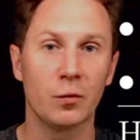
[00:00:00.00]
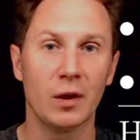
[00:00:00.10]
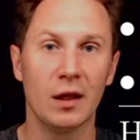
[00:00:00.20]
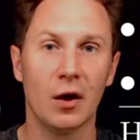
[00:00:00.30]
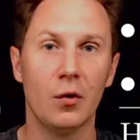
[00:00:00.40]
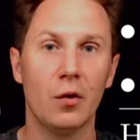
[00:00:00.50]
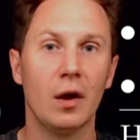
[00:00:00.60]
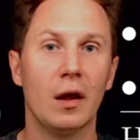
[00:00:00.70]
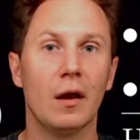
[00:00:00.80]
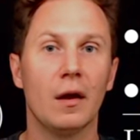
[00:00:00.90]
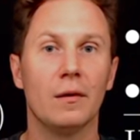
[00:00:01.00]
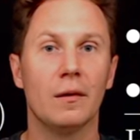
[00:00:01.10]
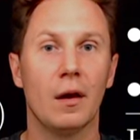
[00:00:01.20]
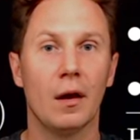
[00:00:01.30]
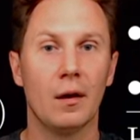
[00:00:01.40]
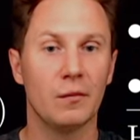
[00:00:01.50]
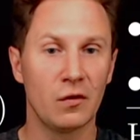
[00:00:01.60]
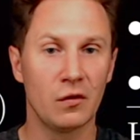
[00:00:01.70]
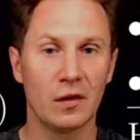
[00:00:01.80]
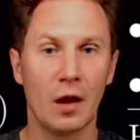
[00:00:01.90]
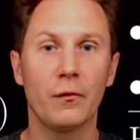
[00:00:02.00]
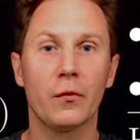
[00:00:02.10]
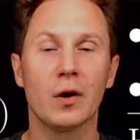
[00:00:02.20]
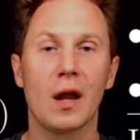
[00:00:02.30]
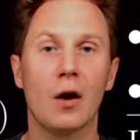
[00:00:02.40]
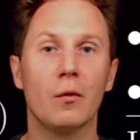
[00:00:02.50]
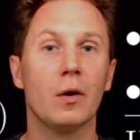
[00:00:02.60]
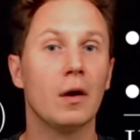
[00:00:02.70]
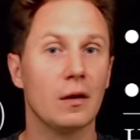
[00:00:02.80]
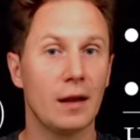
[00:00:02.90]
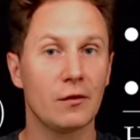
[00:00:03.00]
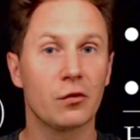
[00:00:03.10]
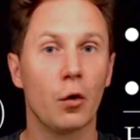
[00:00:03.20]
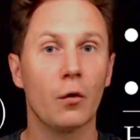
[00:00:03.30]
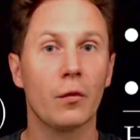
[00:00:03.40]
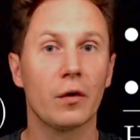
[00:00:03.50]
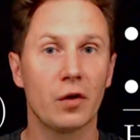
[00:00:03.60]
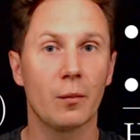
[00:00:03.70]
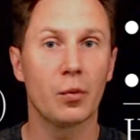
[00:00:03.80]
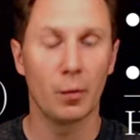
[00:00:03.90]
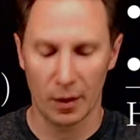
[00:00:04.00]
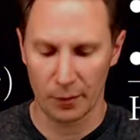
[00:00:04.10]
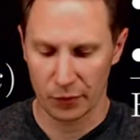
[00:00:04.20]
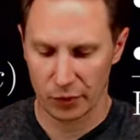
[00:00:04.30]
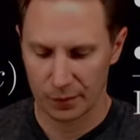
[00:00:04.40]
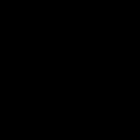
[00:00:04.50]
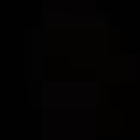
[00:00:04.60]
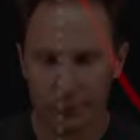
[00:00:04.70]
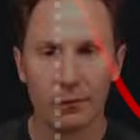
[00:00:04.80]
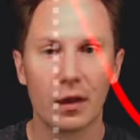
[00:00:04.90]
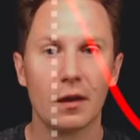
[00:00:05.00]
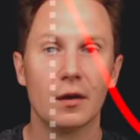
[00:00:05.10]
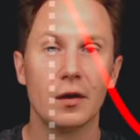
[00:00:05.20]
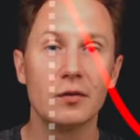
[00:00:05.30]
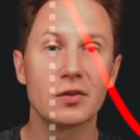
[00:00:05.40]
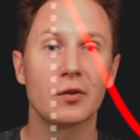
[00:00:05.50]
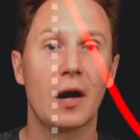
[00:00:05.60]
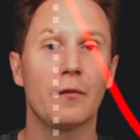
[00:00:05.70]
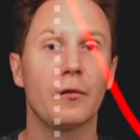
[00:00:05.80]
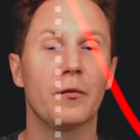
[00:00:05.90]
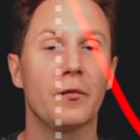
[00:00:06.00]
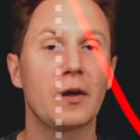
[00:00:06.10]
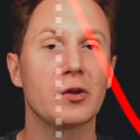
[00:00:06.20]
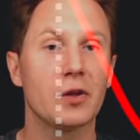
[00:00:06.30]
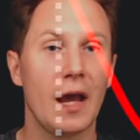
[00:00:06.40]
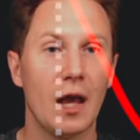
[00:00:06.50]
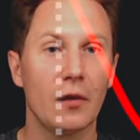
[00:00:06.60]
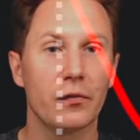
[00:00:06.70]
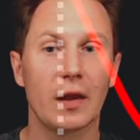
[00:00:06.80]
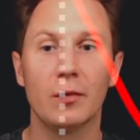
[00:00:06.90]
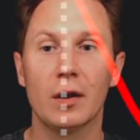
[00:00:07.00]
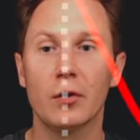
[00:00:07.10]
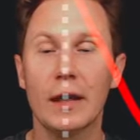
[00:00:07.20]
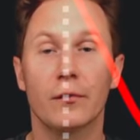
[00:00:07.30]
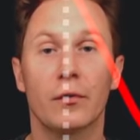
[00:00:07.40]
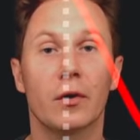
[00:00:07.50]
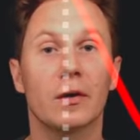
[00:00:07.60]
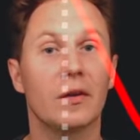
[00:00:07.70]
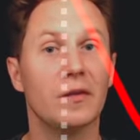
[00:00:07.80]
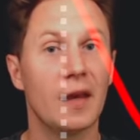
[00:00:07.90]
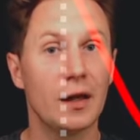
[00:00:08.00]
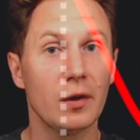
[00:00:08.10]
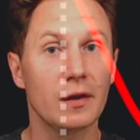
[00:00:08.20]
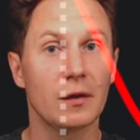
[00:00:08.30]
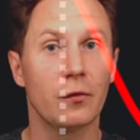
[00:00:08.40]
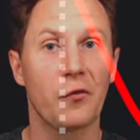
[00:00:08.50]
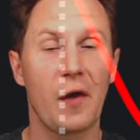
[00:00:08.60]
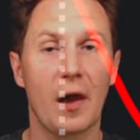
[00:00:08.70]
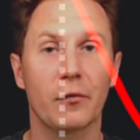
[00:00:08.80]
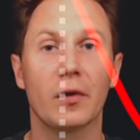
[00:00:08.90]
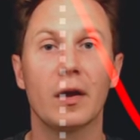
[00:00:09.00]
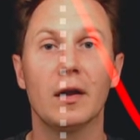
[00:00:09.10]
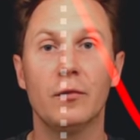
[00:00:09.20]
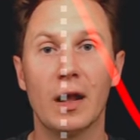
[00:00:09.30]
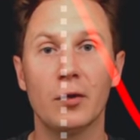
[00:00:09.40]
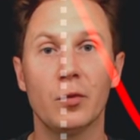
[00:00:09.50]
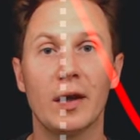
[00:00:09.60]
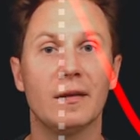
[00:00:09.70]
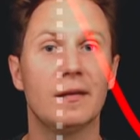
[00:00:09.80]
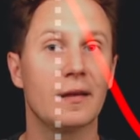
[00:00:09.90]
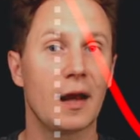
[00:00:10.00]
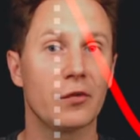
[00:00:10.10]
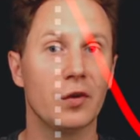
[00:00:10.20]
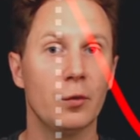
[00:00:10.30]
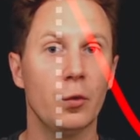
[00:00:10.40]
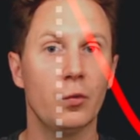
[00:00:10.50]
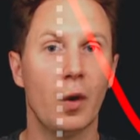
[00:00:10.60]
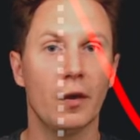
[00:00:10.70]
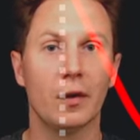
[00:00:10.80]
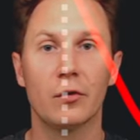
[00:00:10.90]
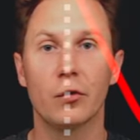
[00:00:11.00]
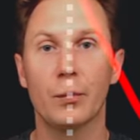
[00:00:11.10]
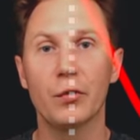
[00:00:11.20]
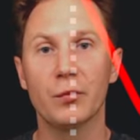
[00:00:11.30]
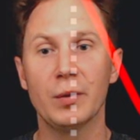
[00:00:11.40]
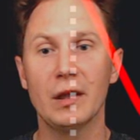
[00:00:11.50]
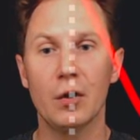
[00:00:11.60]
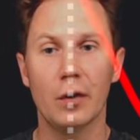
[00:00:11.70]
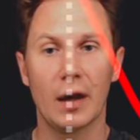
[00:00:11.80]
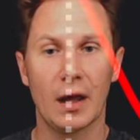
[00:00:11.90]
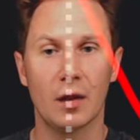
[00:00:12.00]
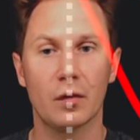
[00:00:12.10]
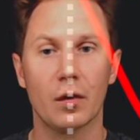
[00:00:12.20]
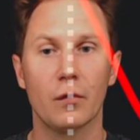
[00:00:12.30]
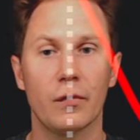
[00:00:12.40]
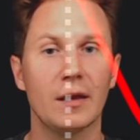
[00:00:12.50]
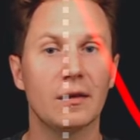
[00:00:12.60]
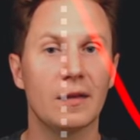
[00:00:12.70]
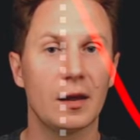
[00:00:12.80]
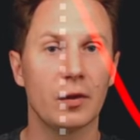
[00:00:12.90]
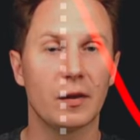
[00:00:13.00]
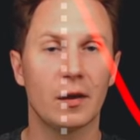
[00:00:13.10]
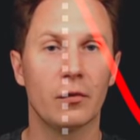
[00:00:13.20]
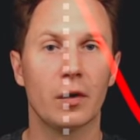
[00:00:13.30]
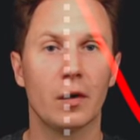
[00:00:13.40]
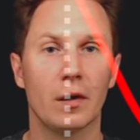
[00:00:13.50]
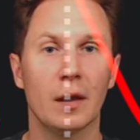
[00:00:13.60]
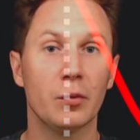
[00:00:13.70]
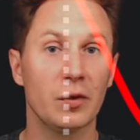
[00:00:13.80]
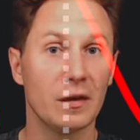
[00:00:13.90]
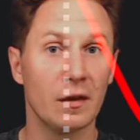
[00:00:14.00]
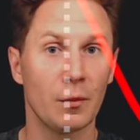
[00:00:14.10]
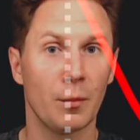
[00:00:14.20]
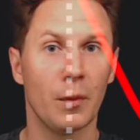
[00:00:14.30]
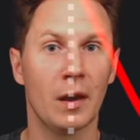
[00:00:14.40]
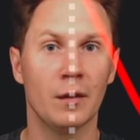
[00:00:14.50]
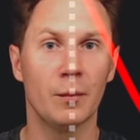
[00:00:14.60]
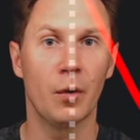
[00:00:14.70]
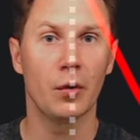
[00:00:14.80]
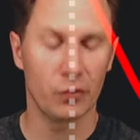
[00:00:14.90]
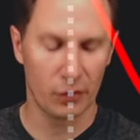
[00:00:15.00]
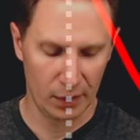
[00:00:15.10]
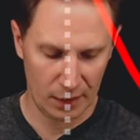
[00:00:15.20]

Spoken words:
video. This is enough for now. Let's solve some problems. Here's the graph of a function f, and we are looking for the derivative of f evaluated at x equals 1. So pause the video and find the derivative inputted in the box.